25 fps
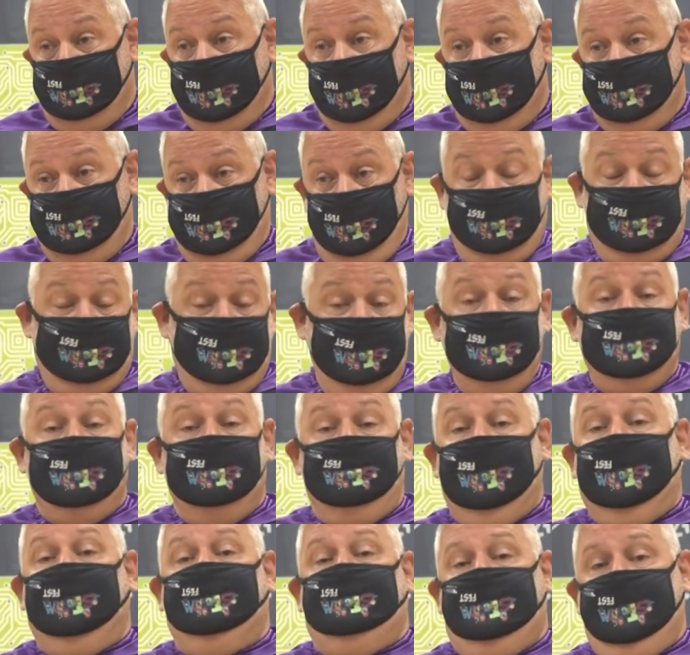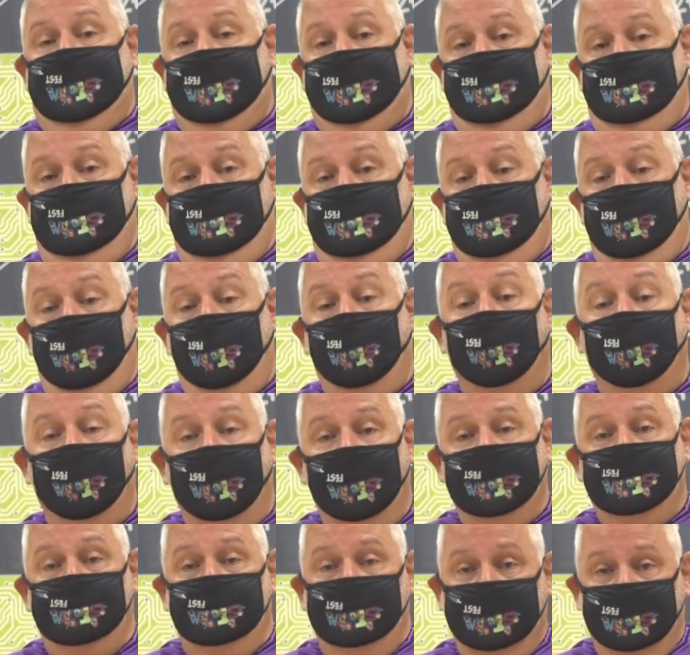So think about that.
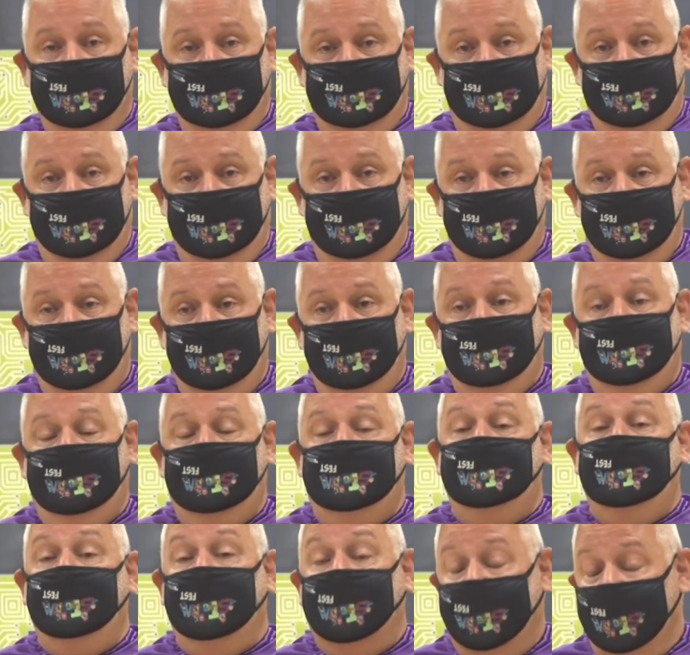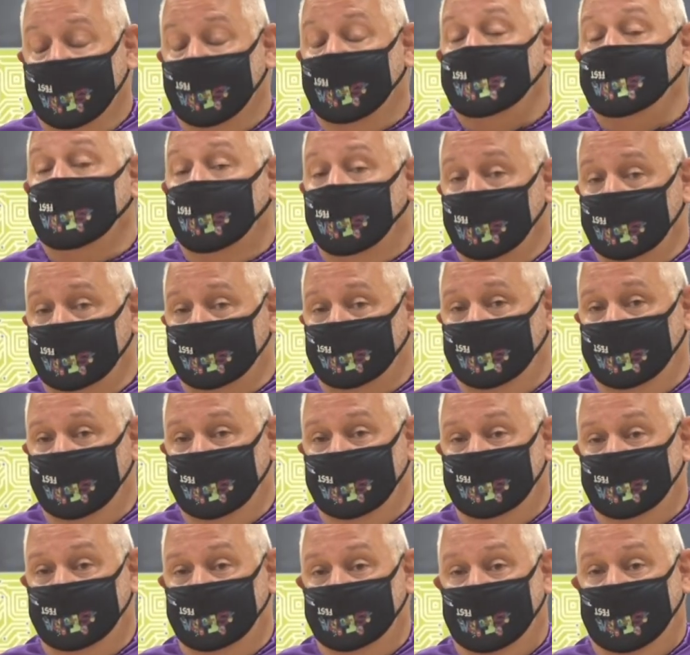
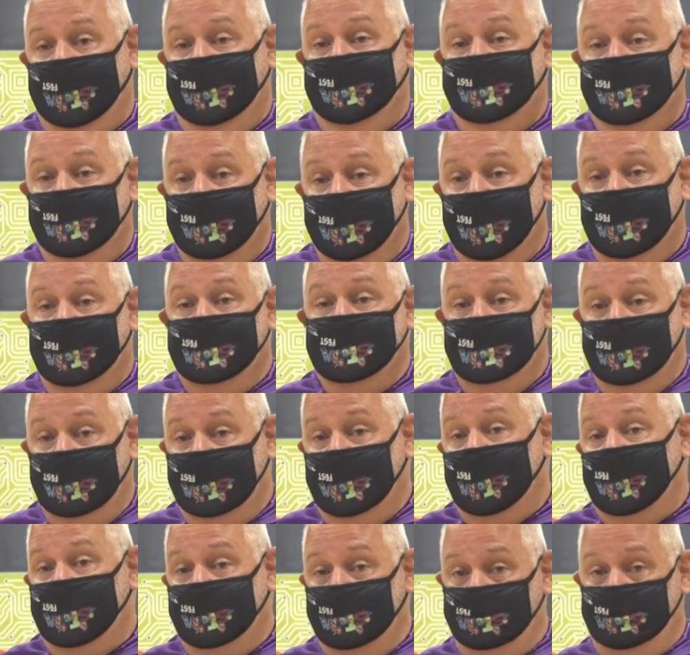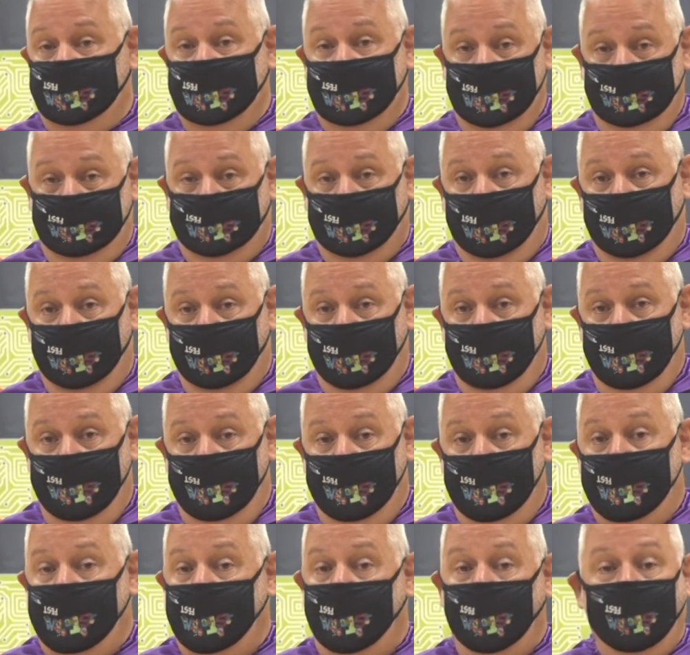1,998 people
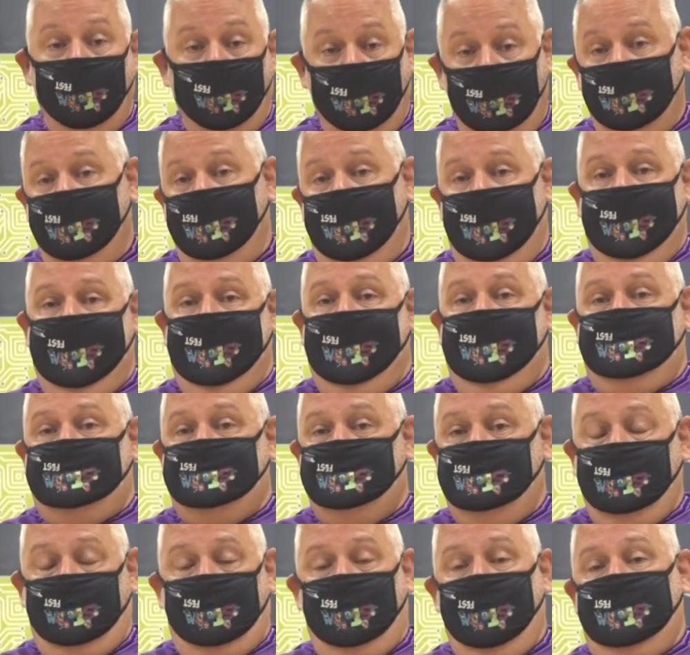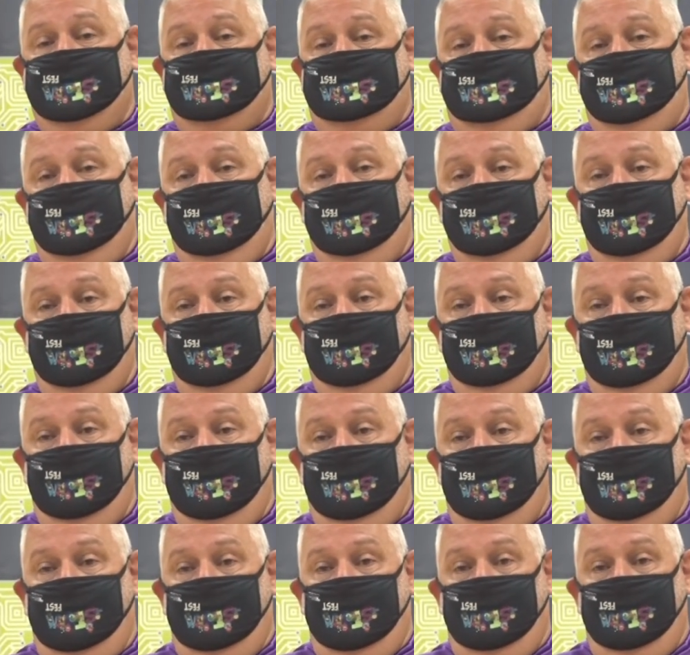weren't asked the question,
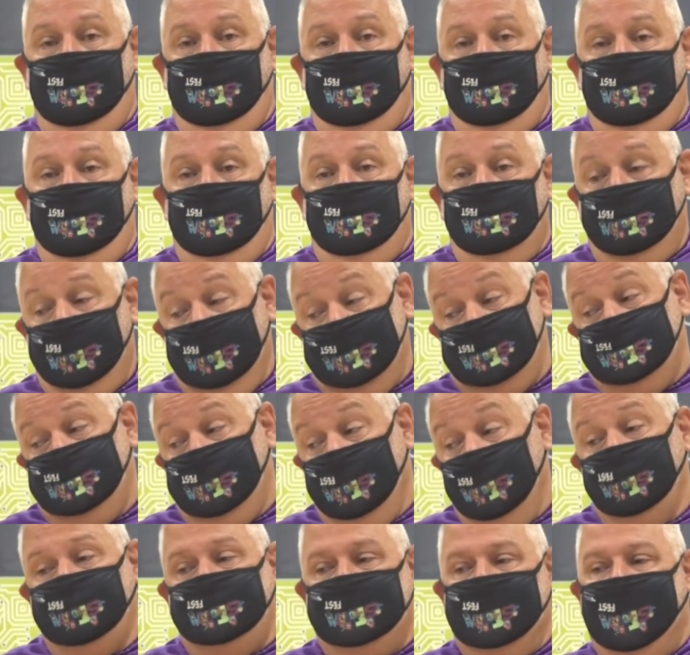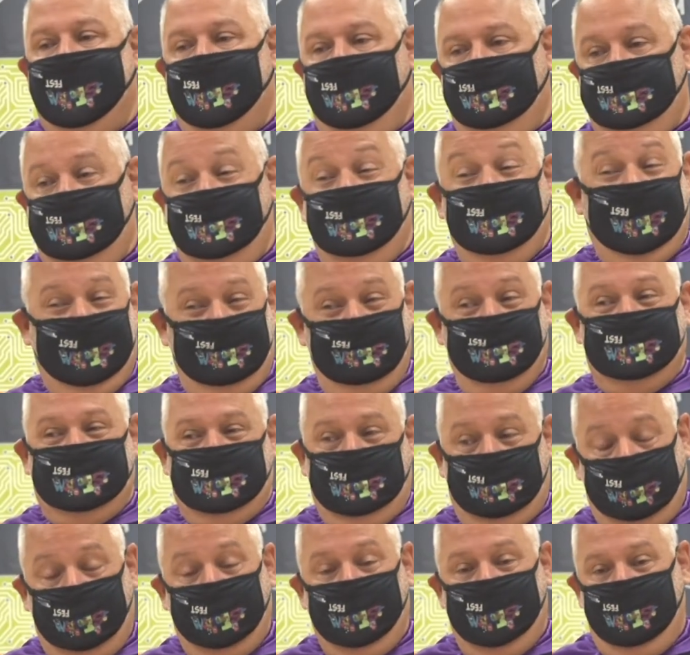but 2,000 gave us a
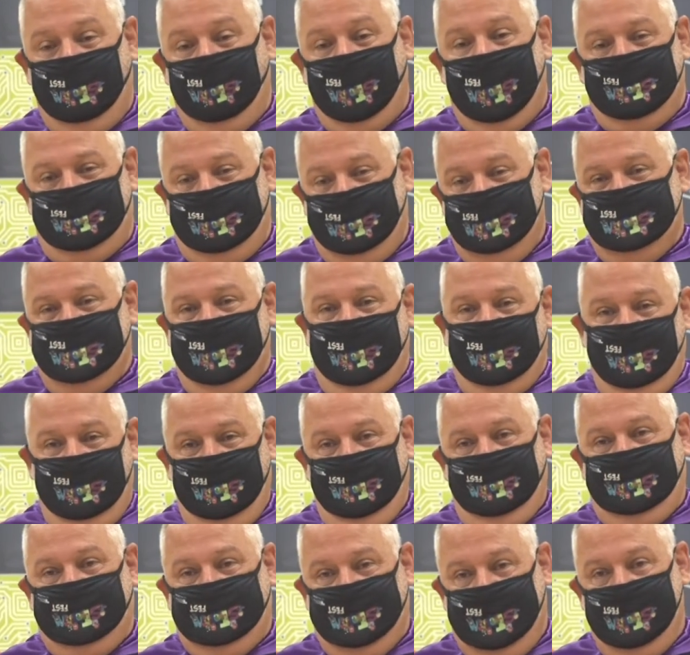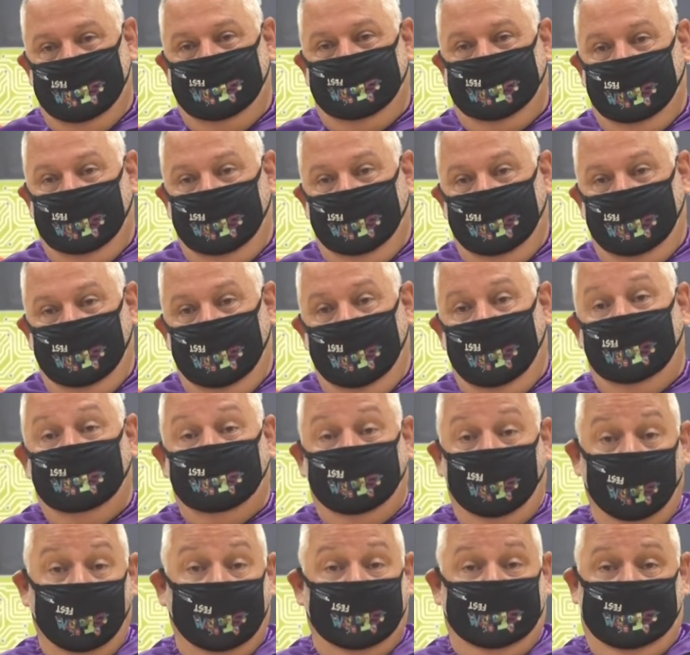pretty representative sample of
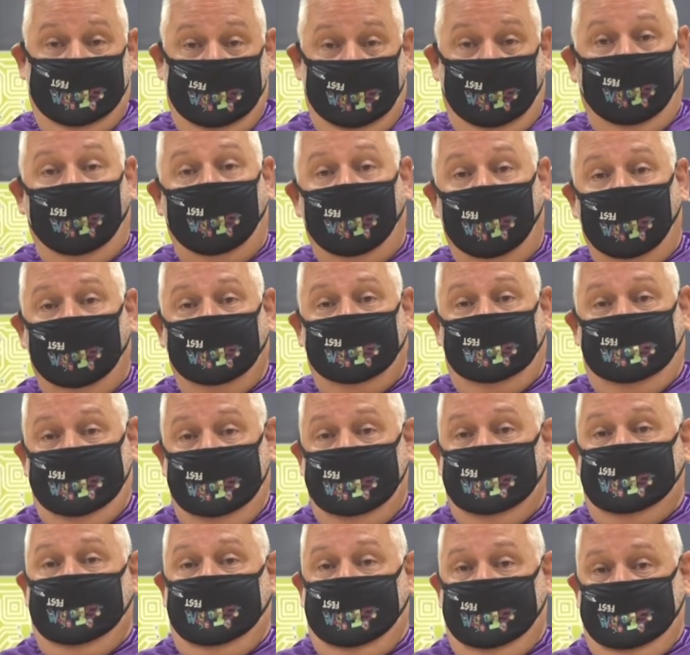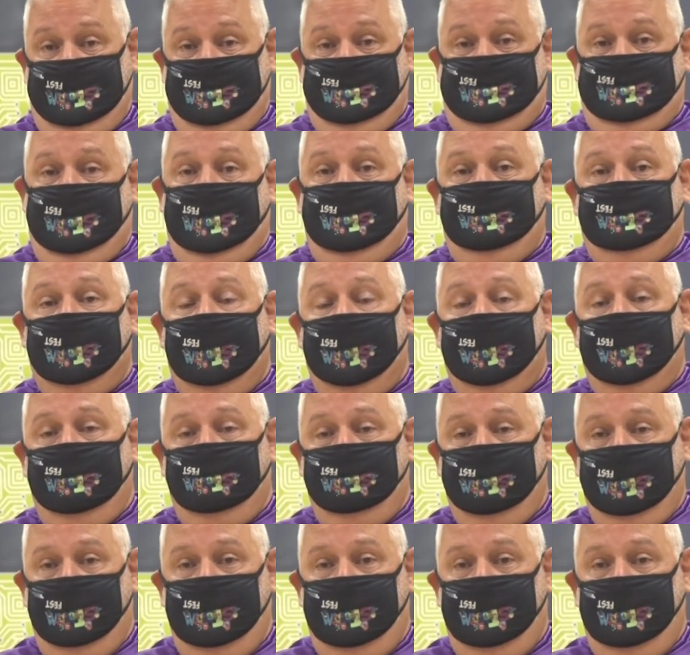what they're all thinking at the same time.